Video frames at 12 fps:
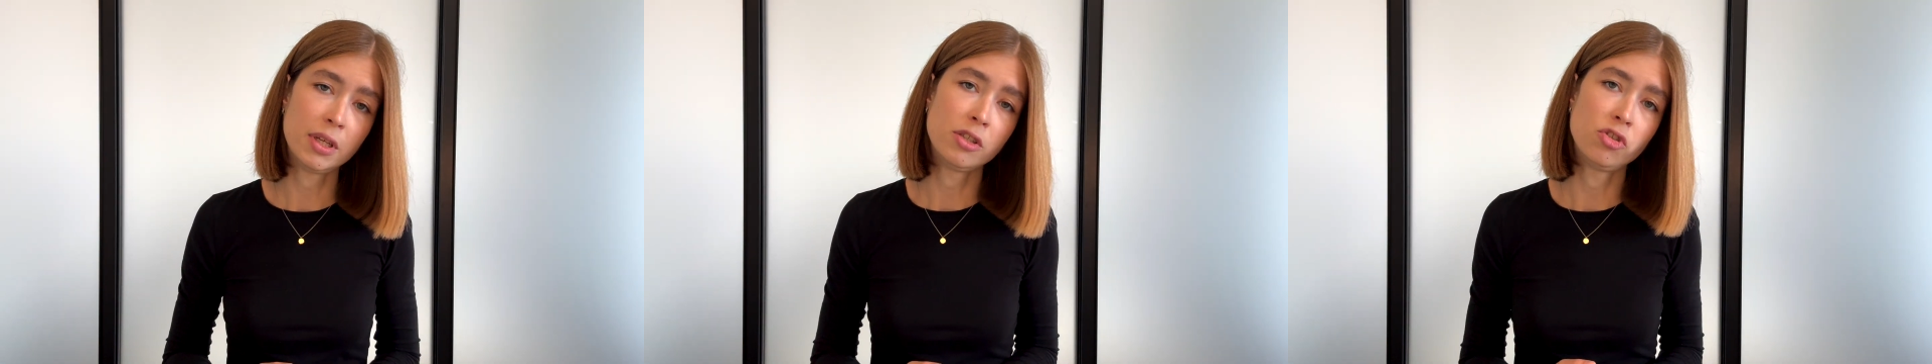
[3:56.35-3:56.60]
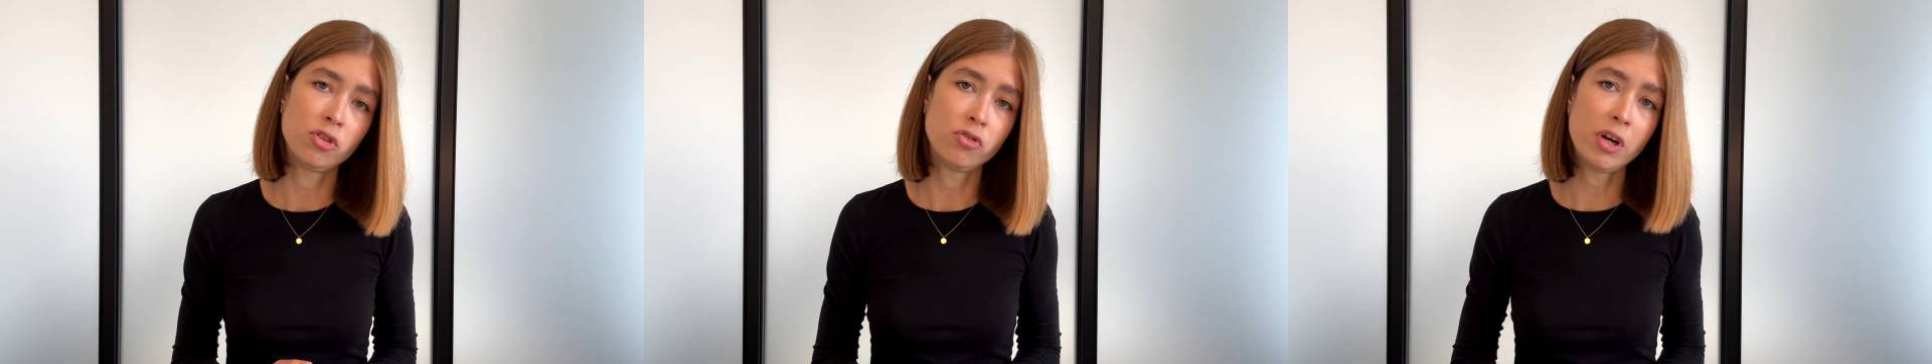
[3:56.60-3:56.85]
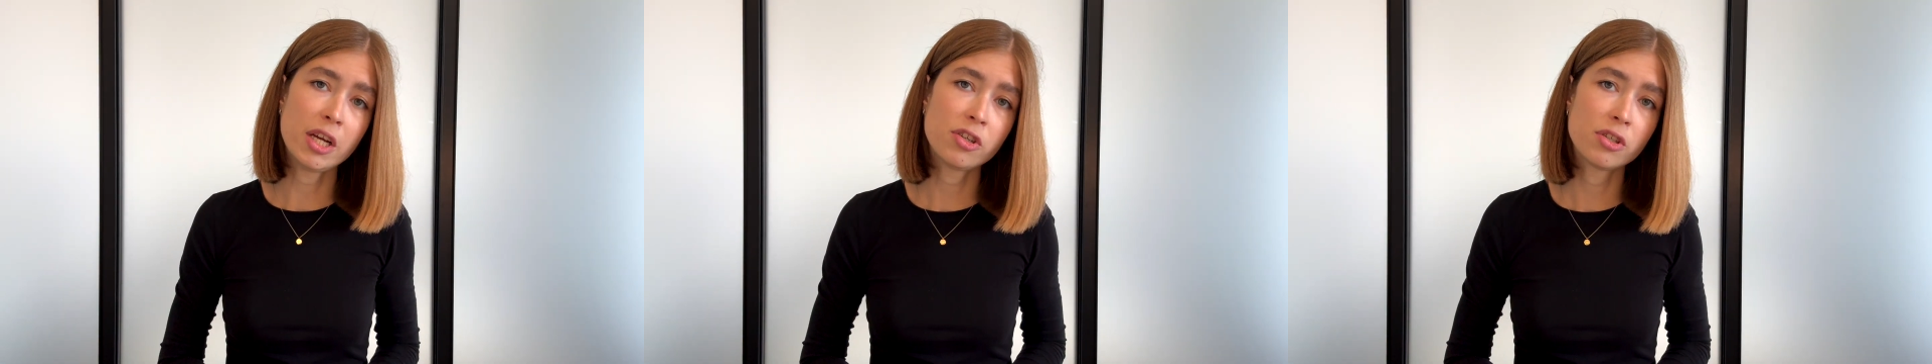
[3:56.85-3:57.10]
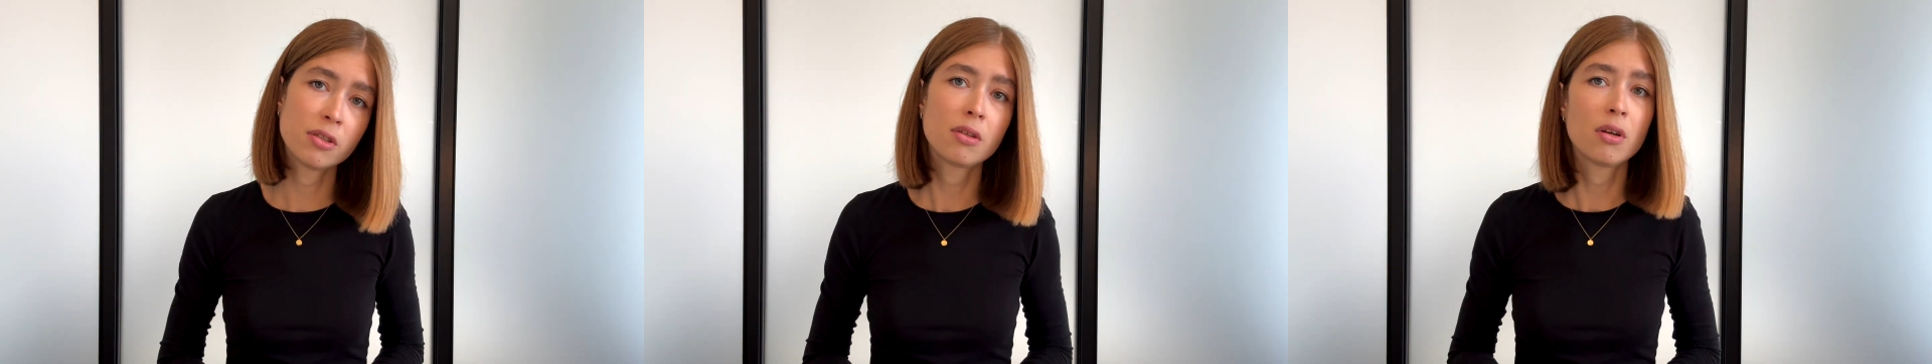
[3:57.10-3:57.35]
lead
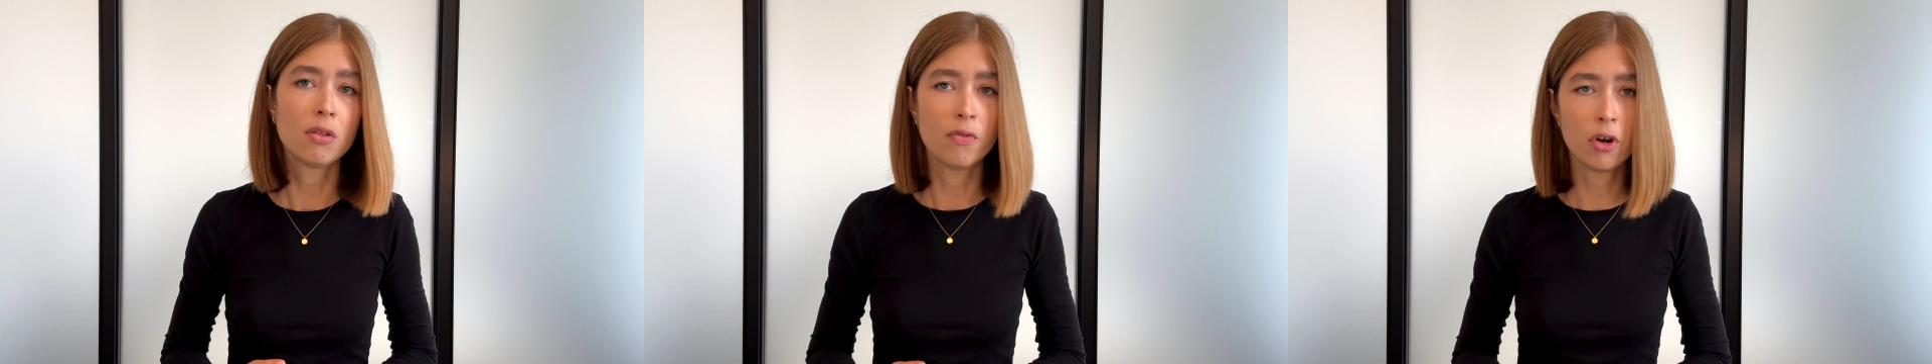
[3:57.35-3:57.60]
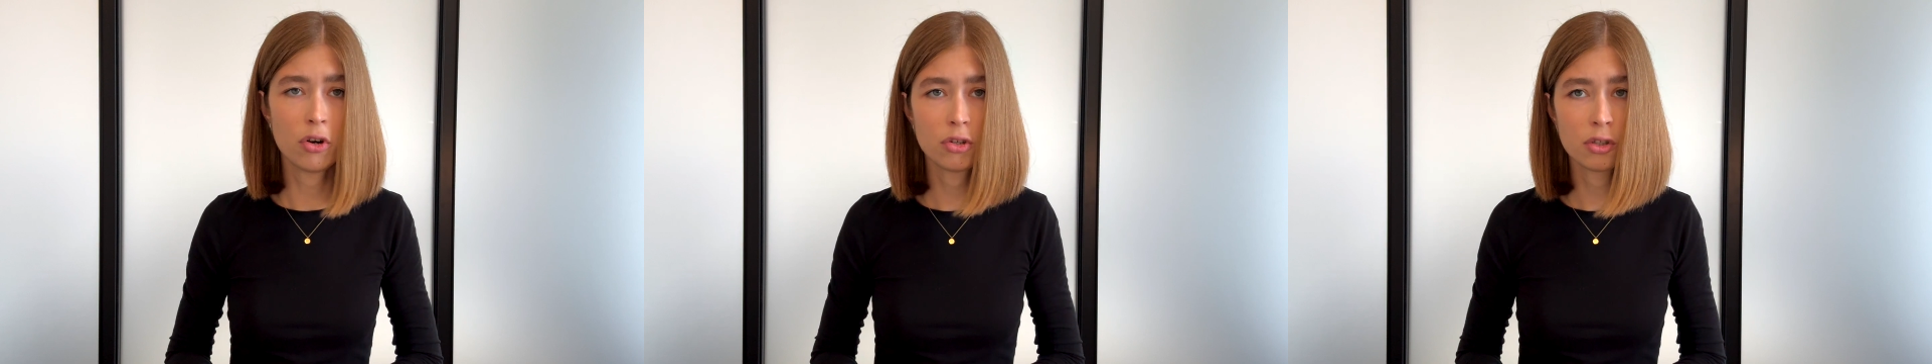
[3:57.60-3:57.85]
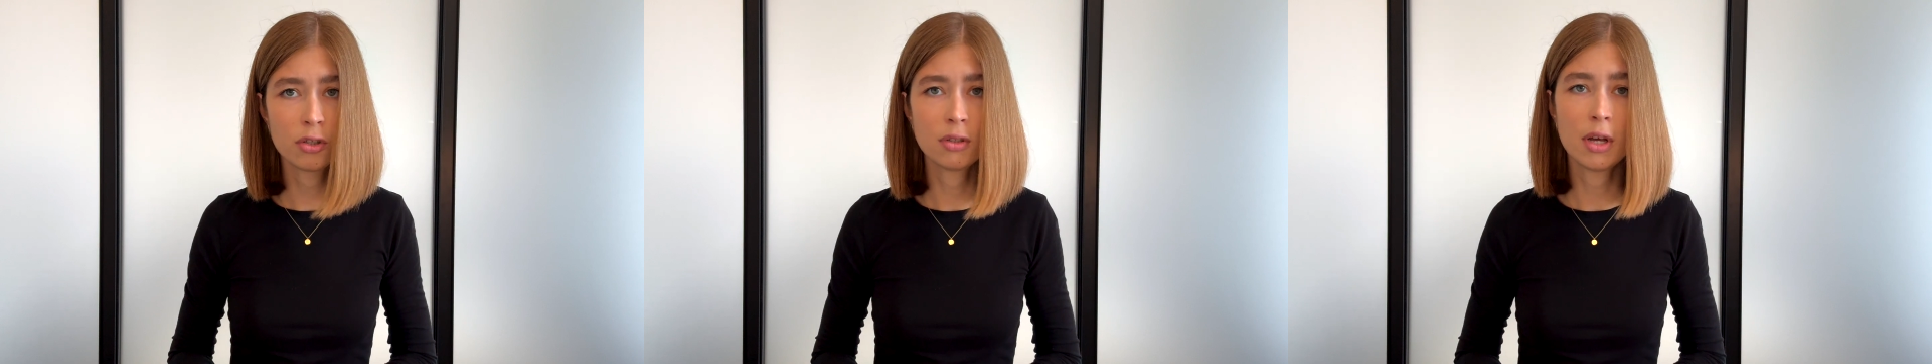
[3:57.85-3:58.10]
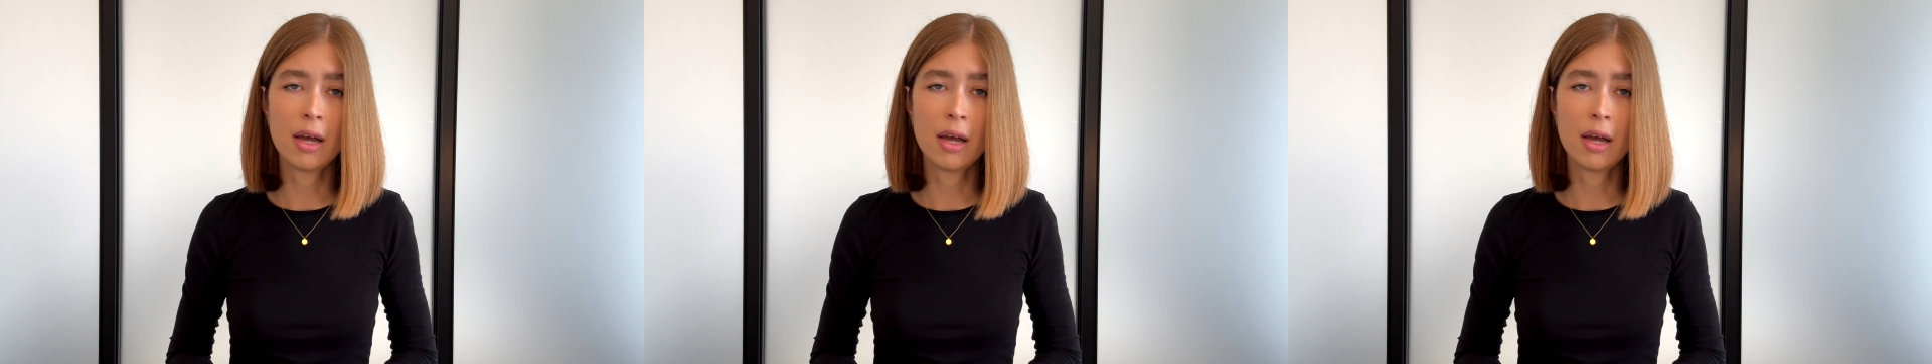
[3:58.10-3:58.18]
generation, conversion,